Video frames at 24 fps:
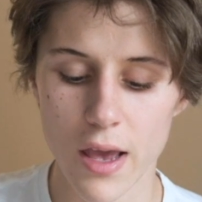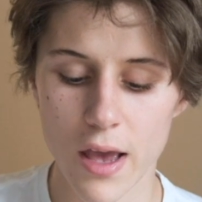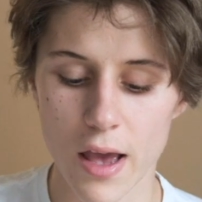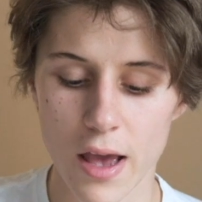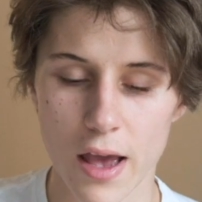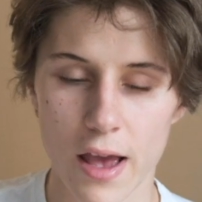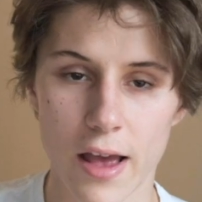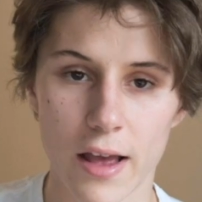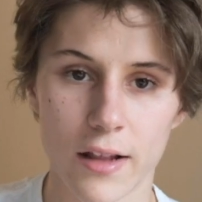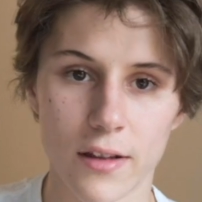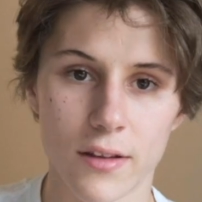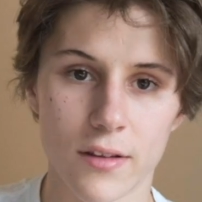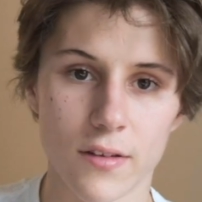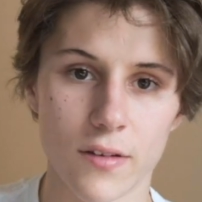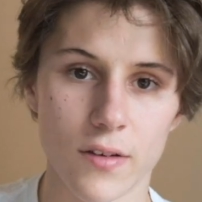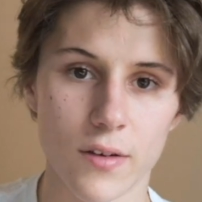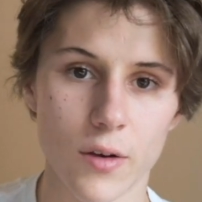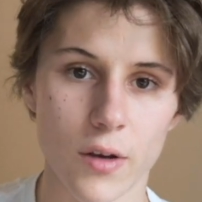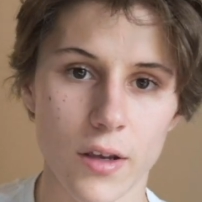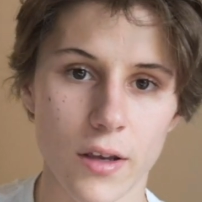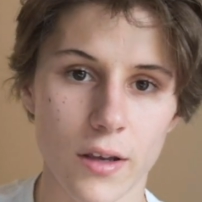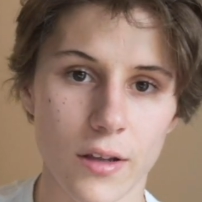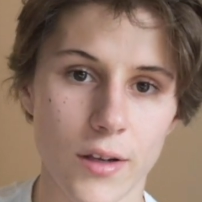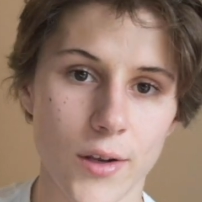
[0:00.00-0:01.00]
and
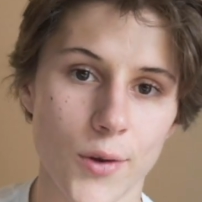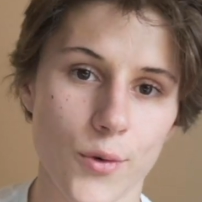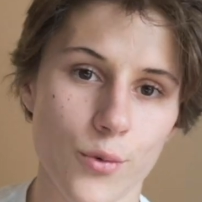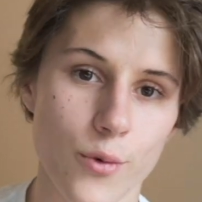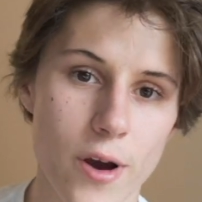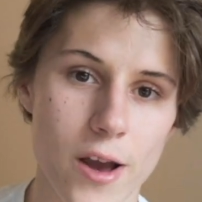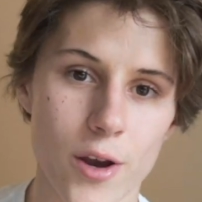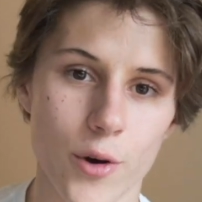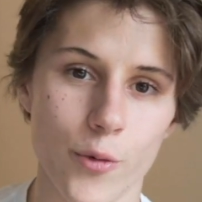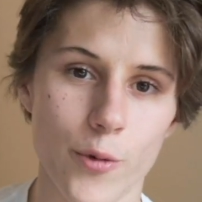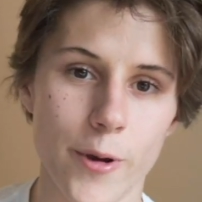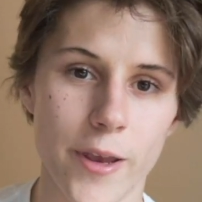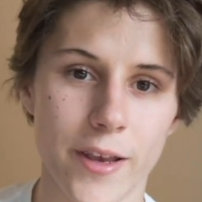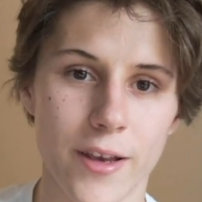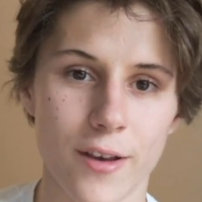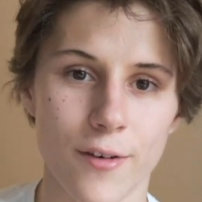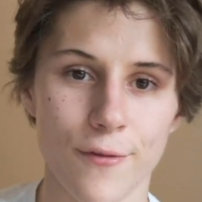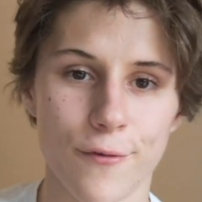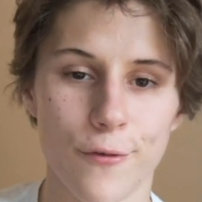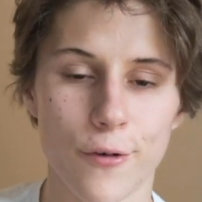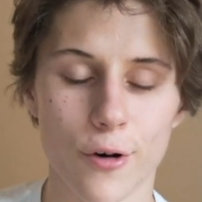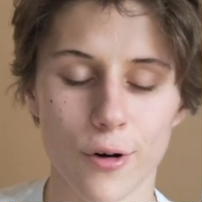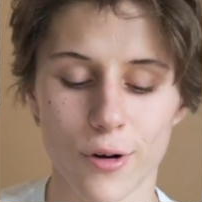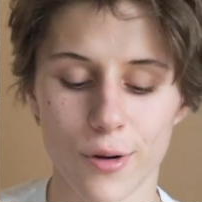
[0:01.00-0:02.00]
it is very weak in
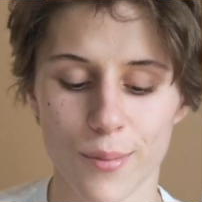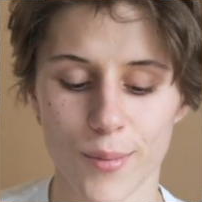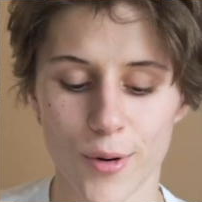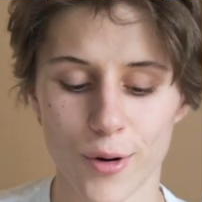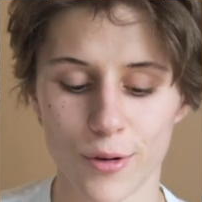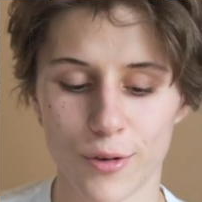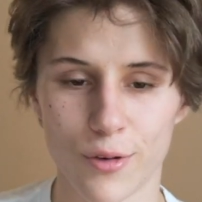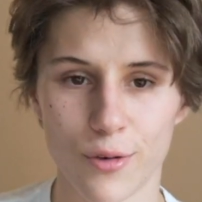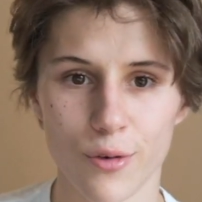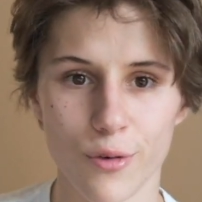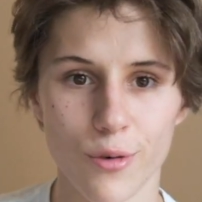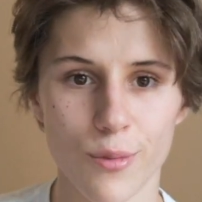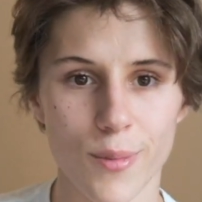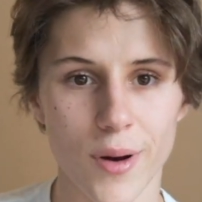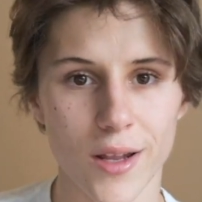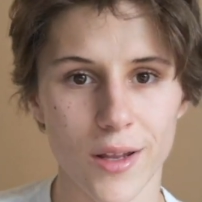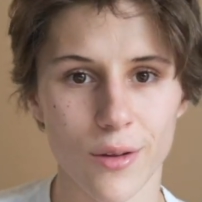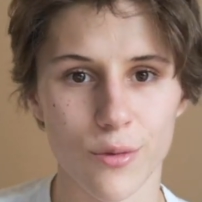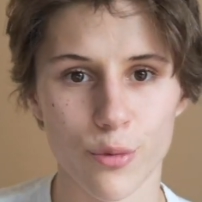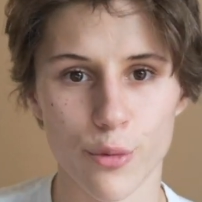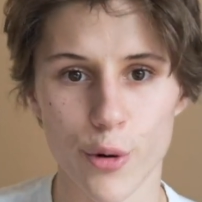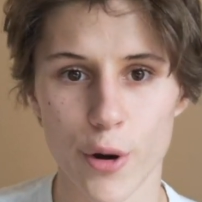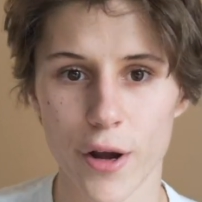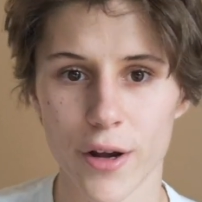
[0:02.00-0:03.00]
photo mode too, but
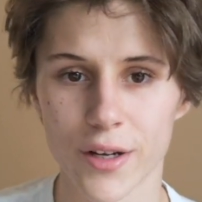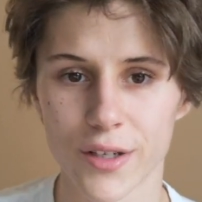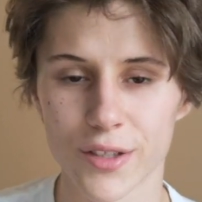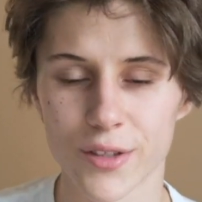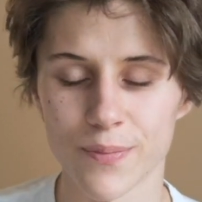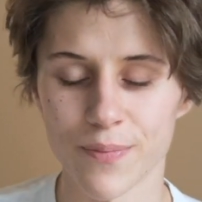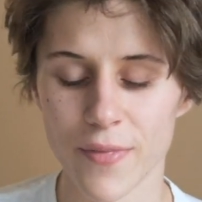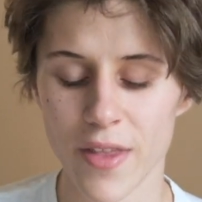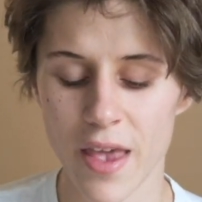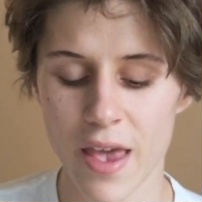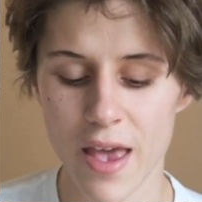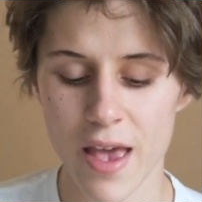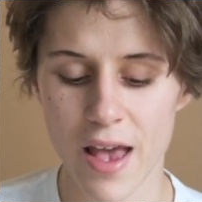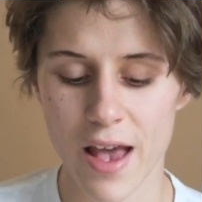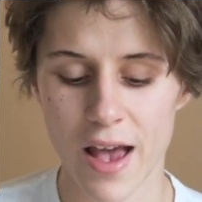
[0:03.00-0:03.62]
it works.